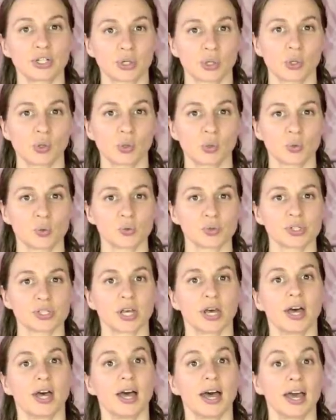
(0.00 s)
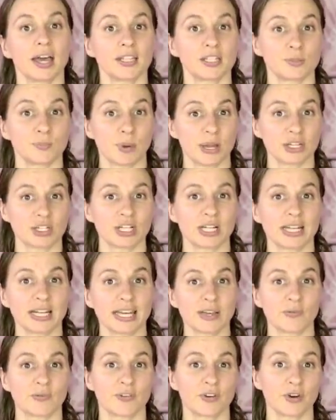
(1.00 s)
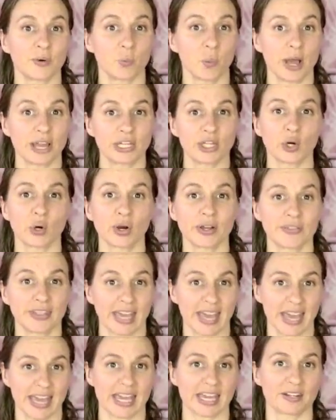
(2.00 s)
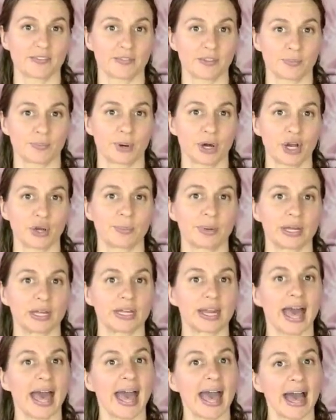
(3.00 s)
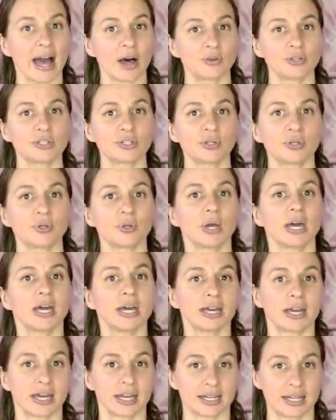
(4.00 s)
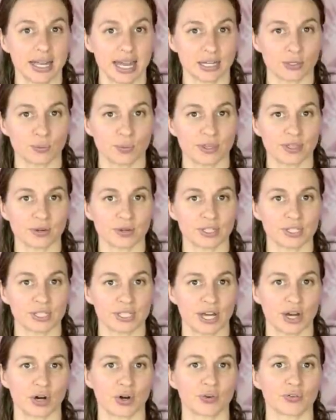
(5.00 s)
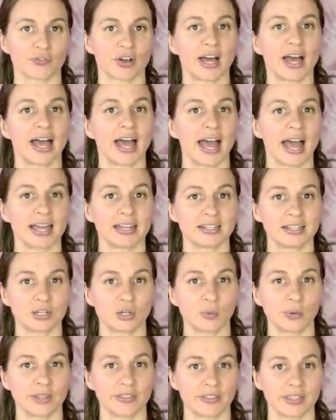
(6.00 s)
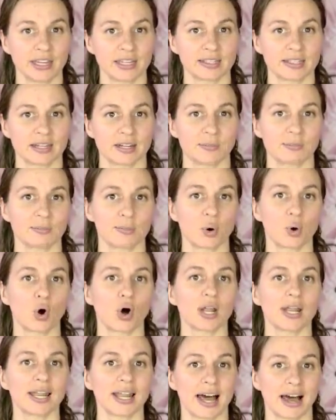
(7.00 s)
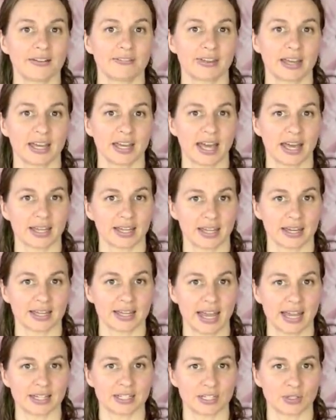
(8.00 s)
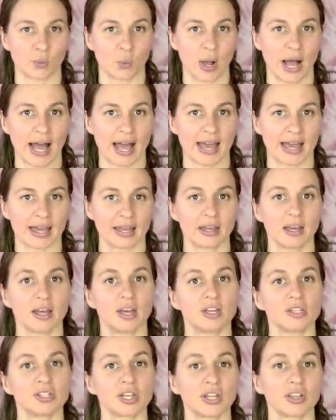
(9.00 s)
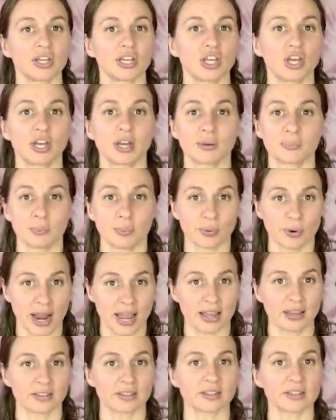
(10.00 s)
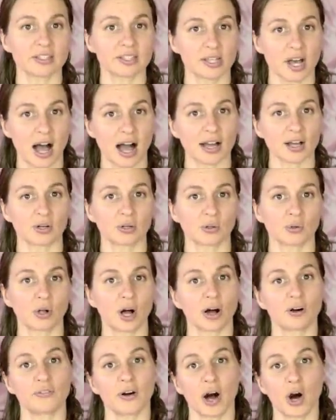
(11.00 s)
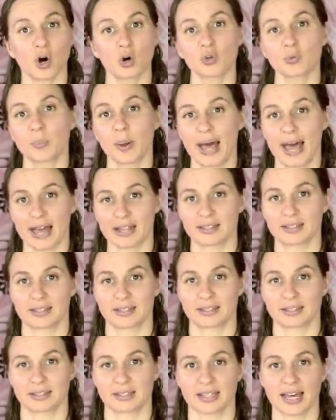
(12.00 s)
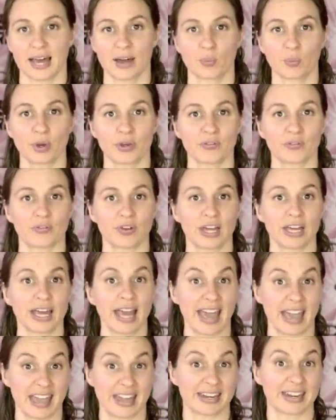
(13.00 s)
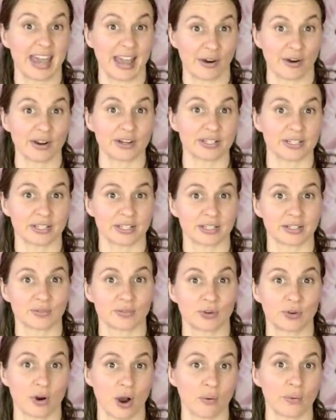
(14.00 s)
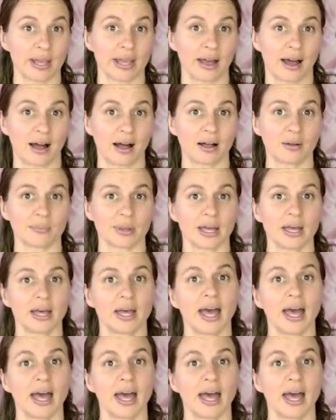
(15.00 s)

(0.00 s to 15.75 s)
tools, especially for when you're in the heat of the moment, how to connect with yourself and deal with things in a more loving and connected way, so that you can break the cycle of old patterns that we've inherited growing up